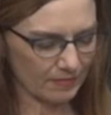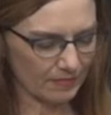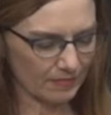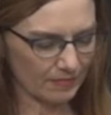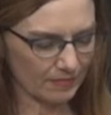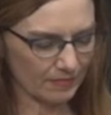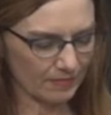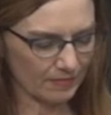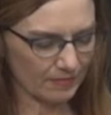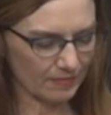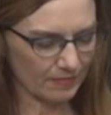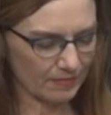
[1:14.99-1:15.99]

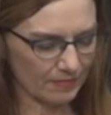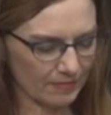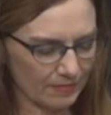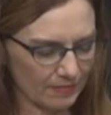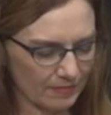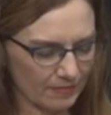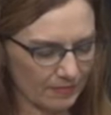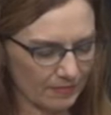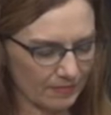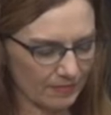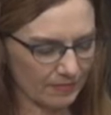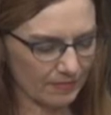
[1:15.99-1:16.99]

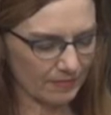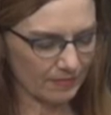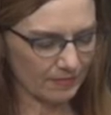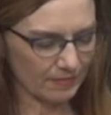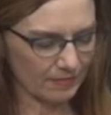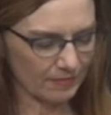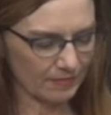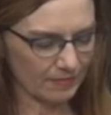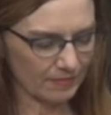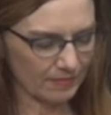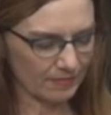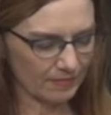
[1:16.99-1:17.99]

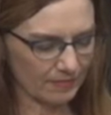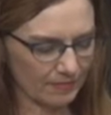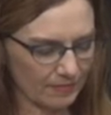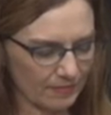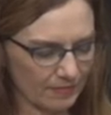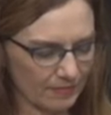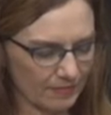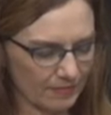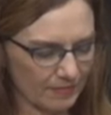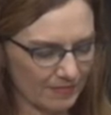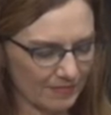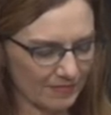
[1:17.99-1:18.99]

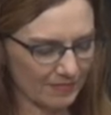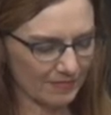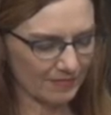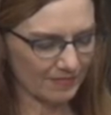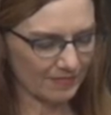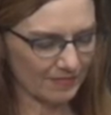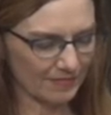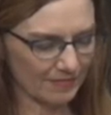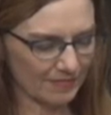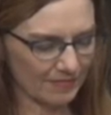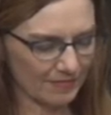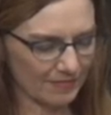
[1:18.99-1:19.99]

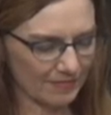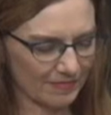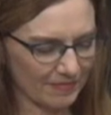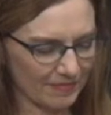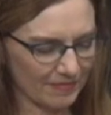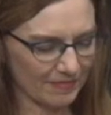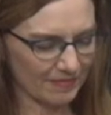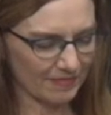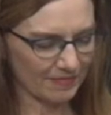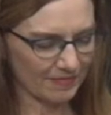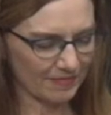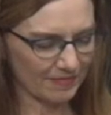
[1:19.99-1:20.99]

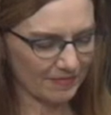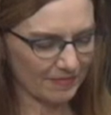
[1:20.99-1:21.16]
The person shown says nothing.